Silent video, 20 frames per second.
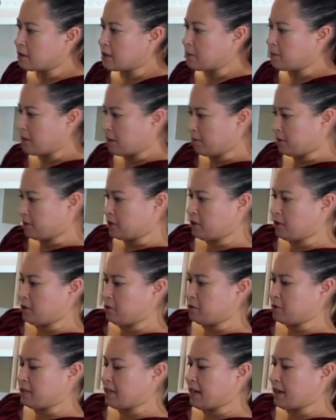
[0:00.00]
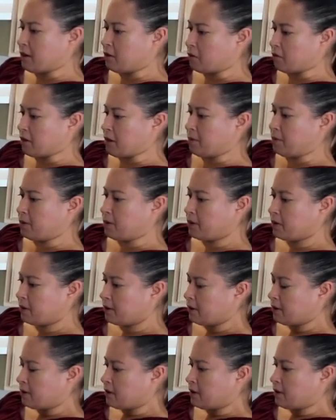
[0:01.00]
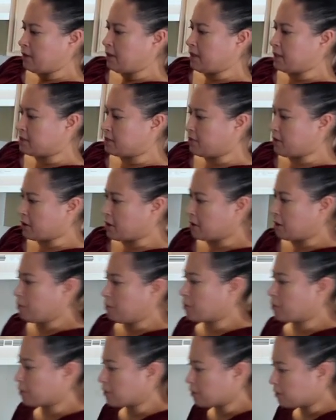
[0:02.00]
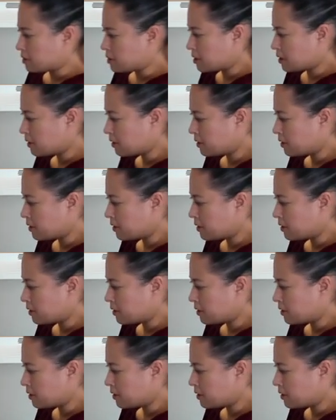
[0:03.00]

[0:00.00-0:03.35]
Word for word: am able to use that grip. That's very important.